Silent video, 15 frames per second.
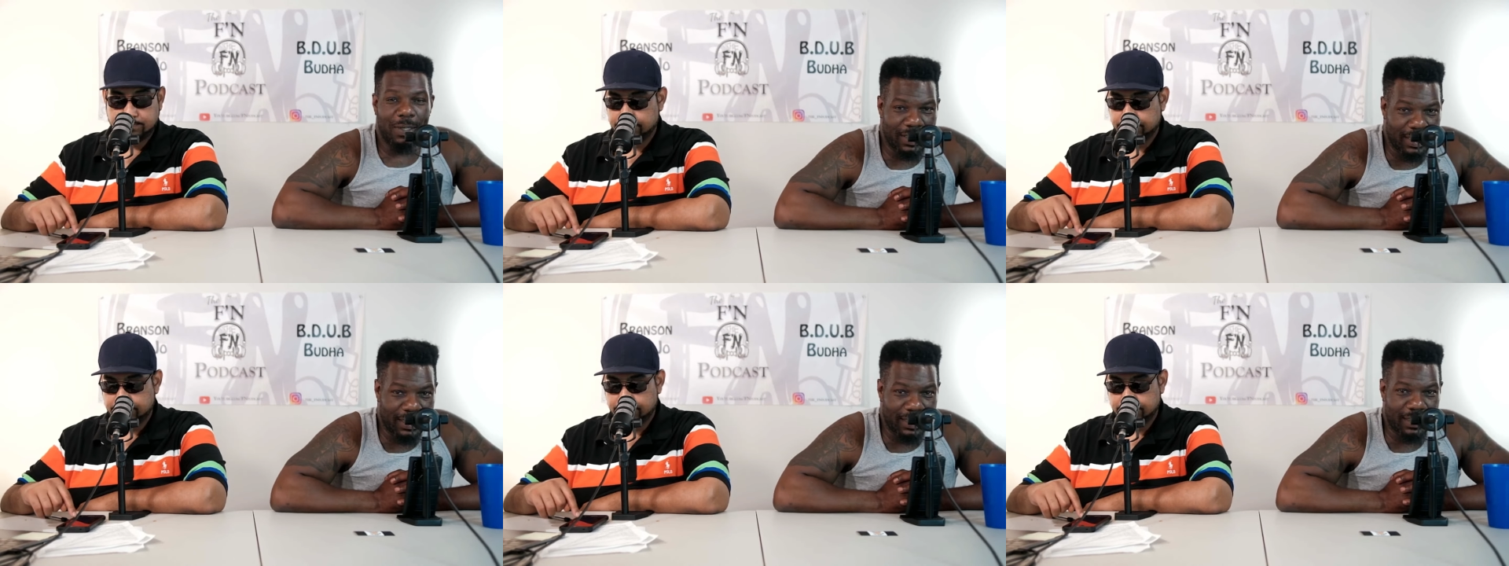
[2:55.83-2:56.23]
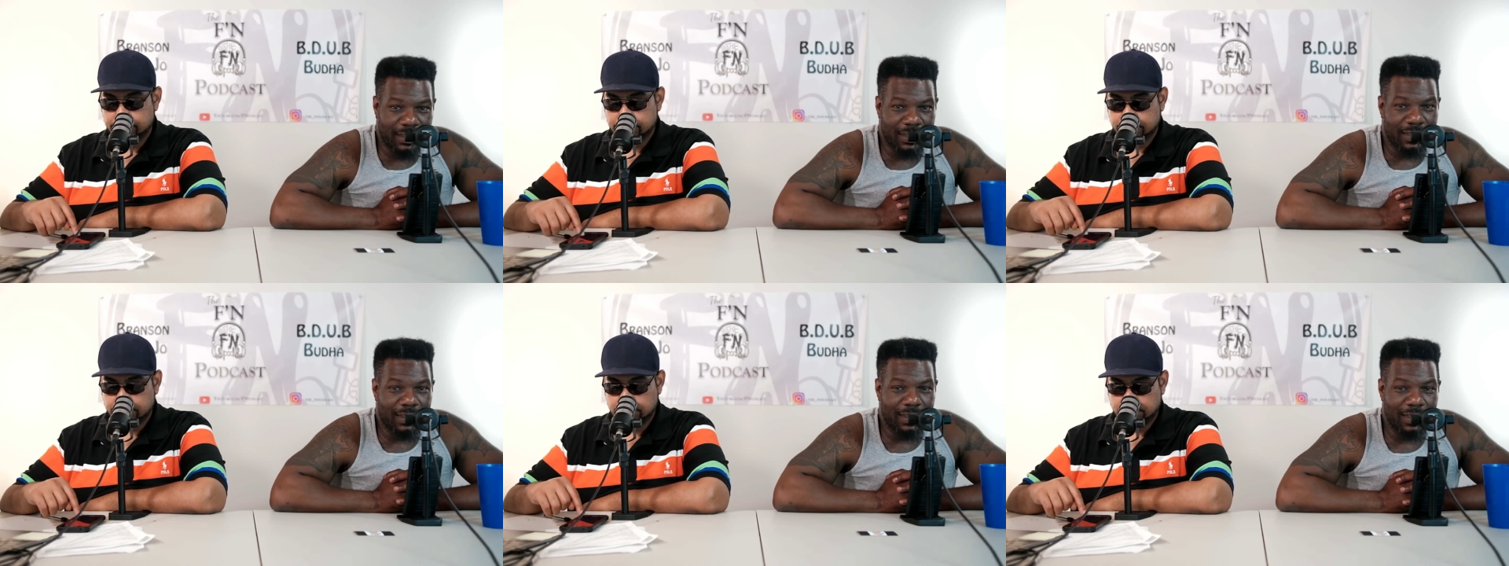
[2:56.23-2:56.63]
Speaker 1: and shit.
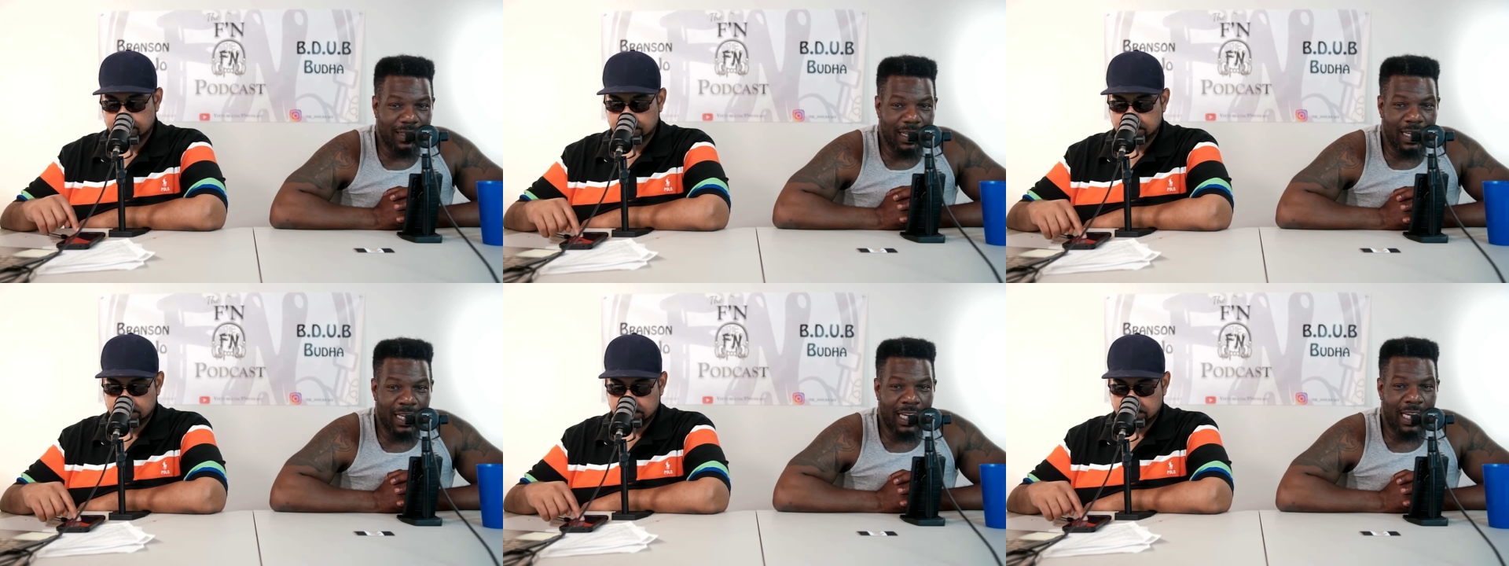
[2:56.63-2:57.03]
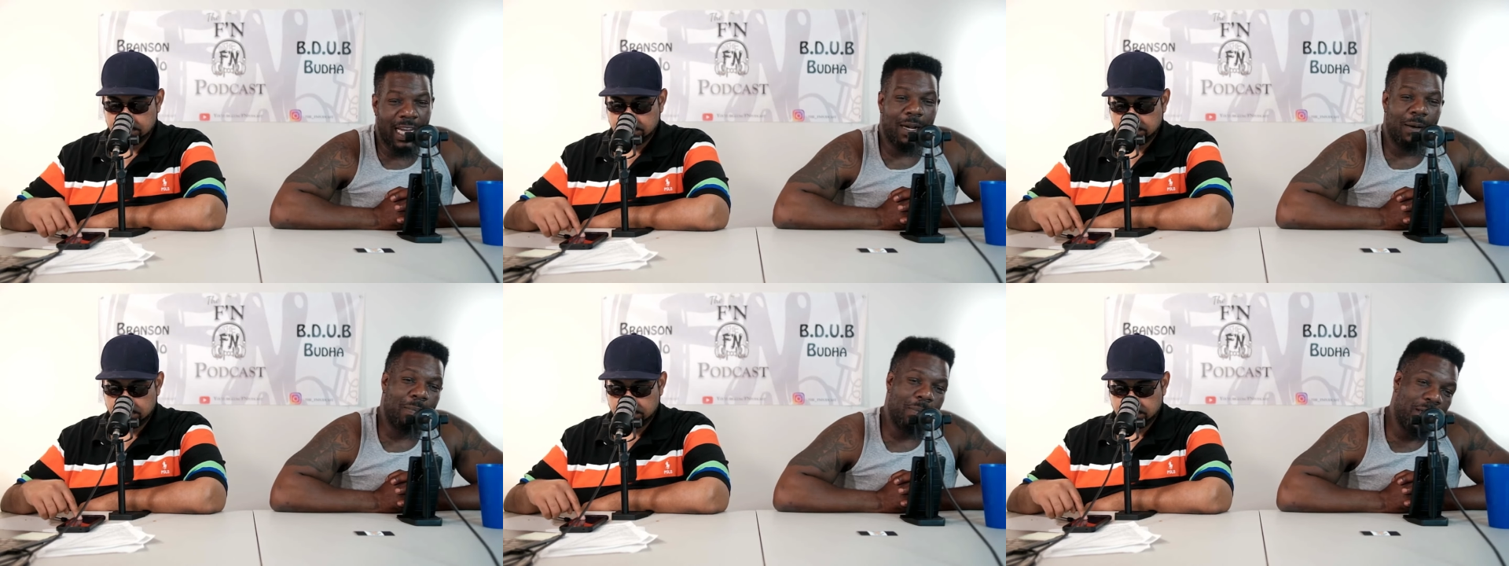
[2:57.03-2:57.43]
He had a
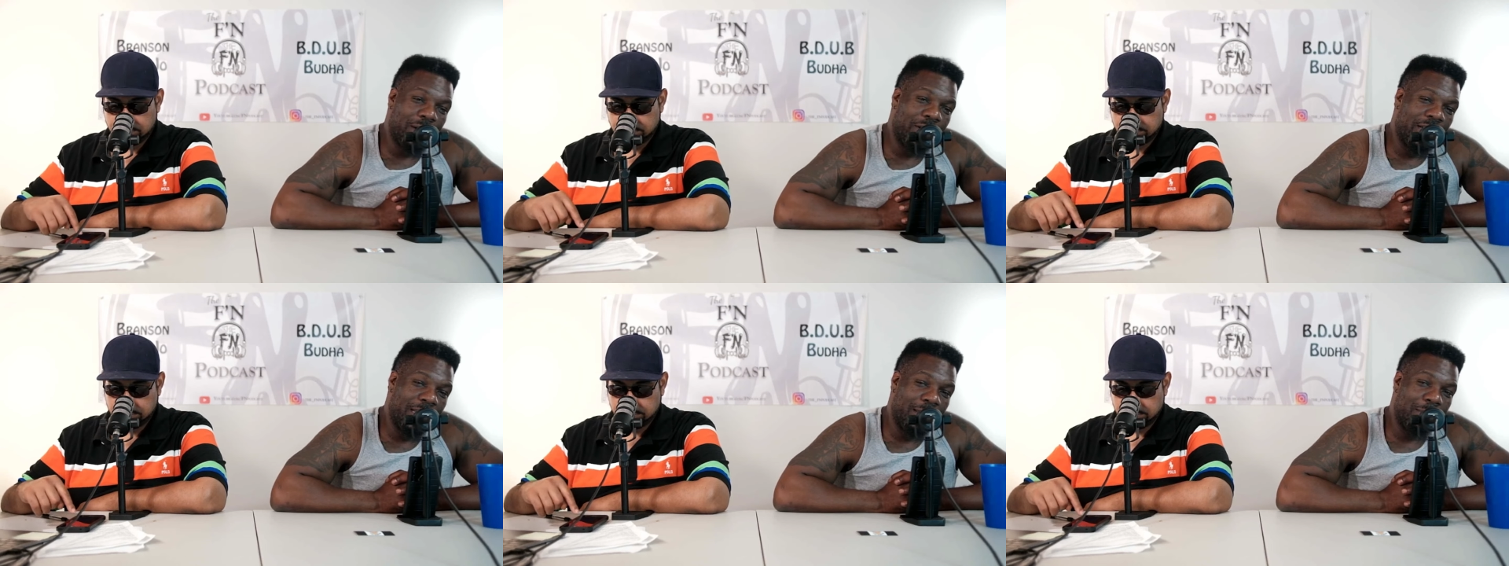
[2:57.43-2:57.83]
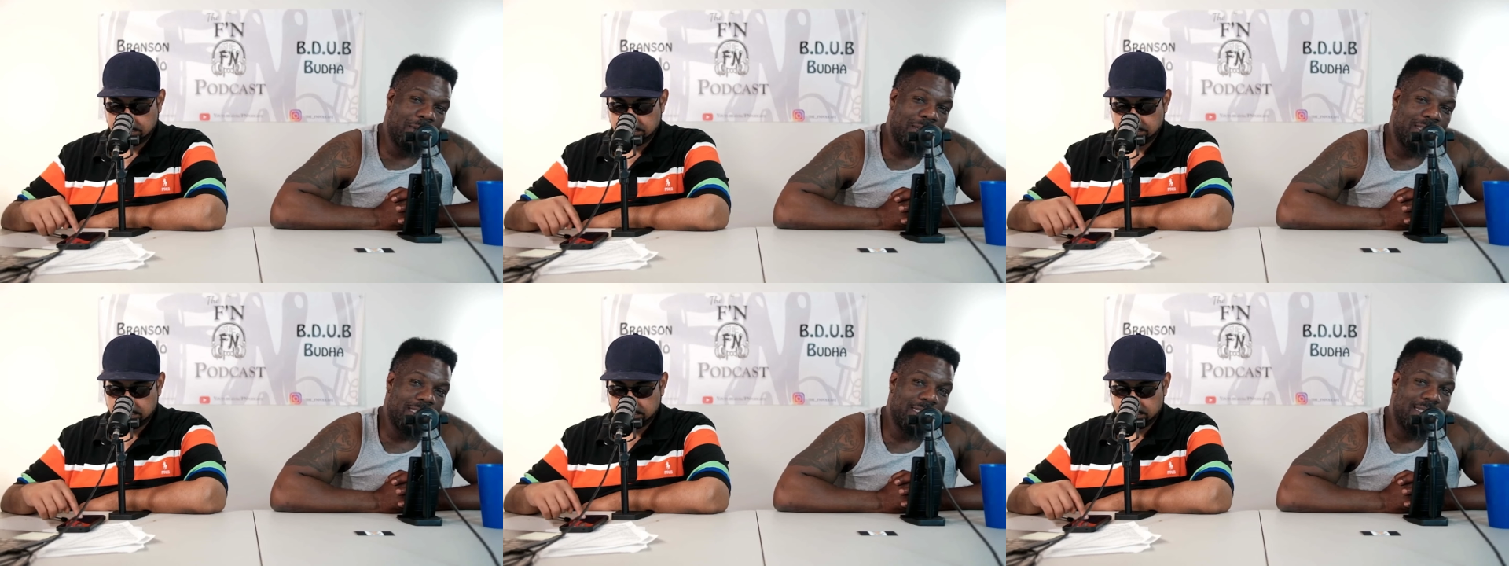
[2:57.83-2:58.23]
better image than
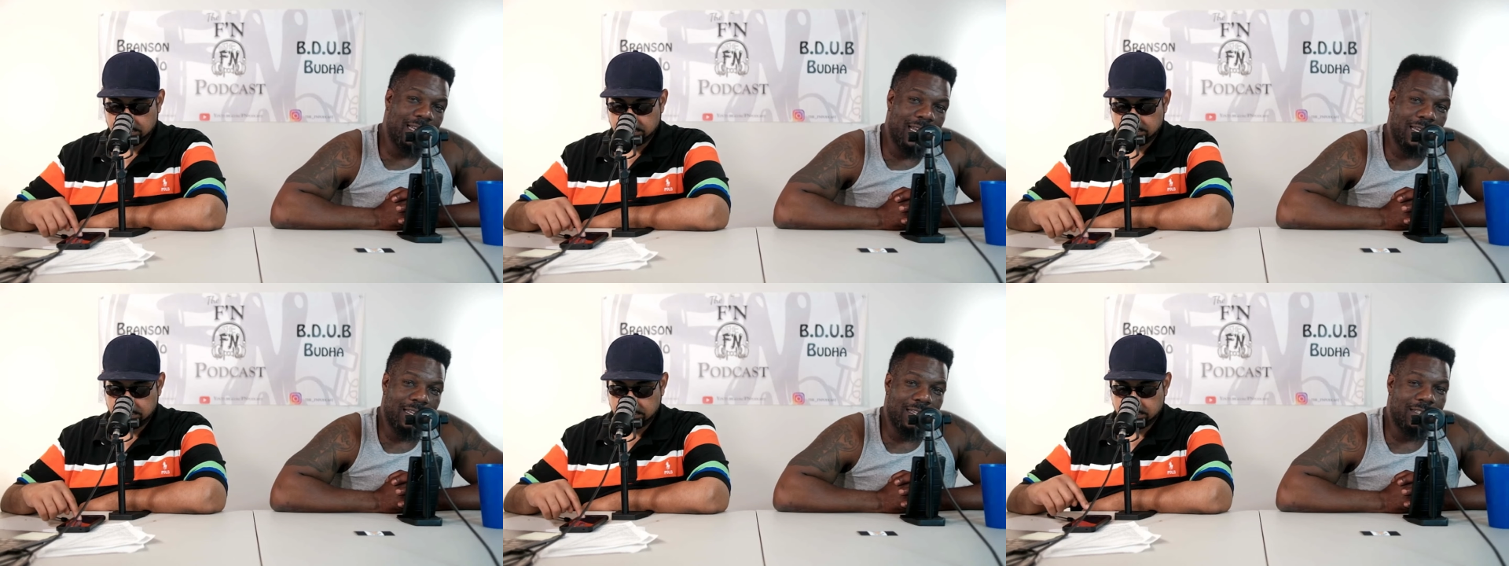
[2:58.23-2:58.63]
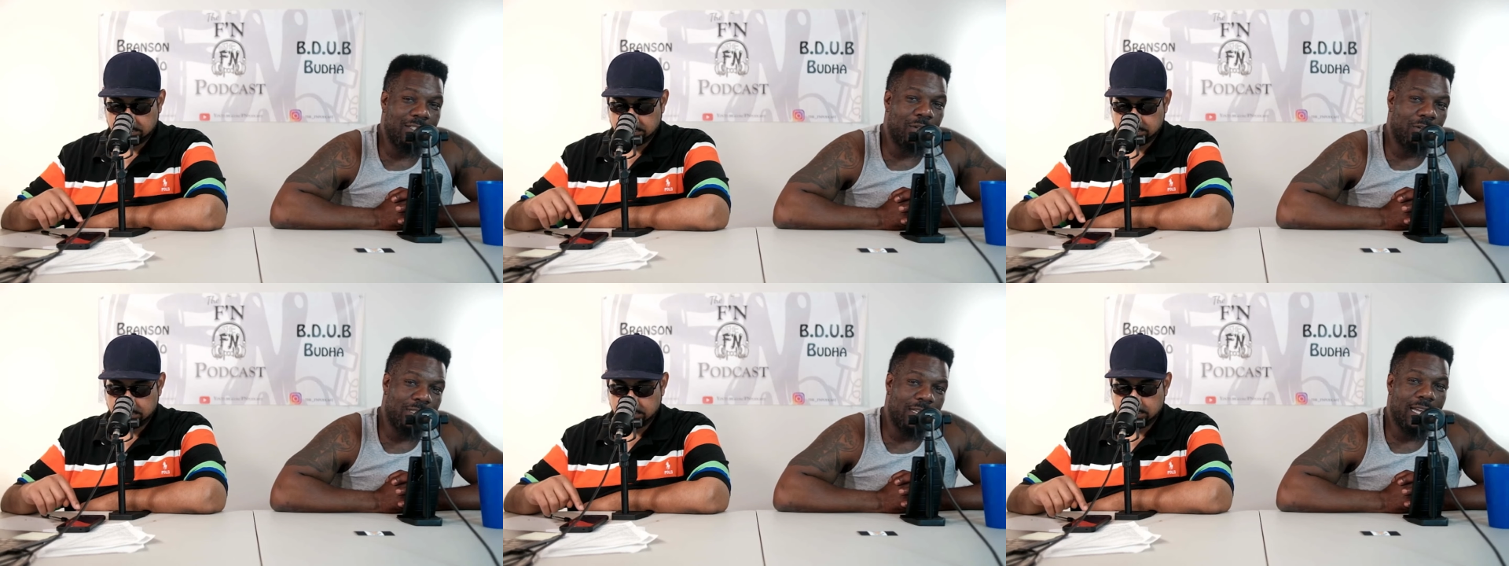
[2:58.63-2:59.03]
Tank because, you know,
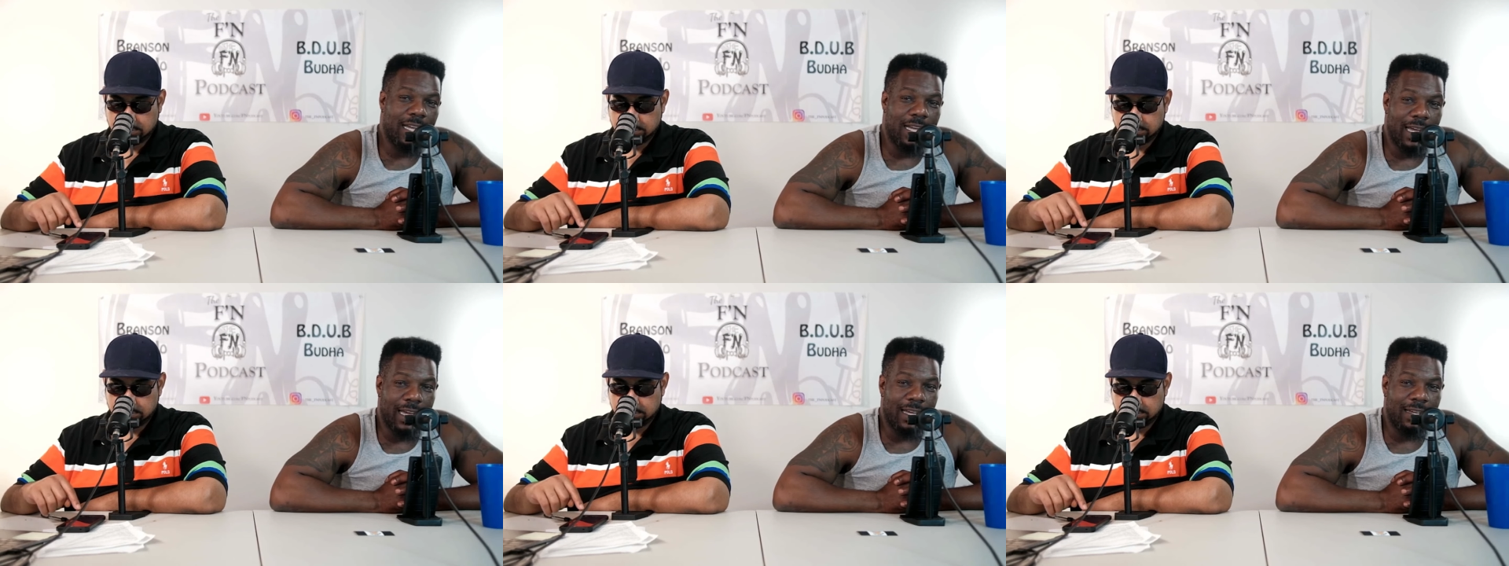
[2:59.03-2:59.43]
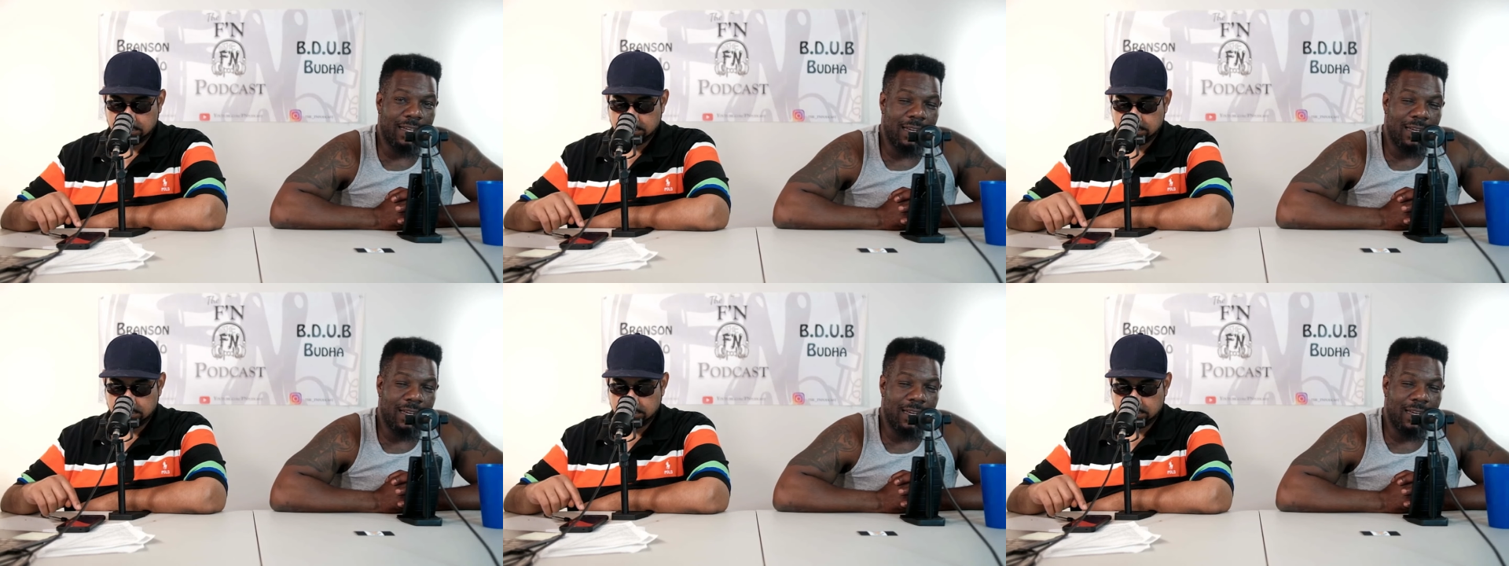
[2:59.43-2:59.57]
Tank had,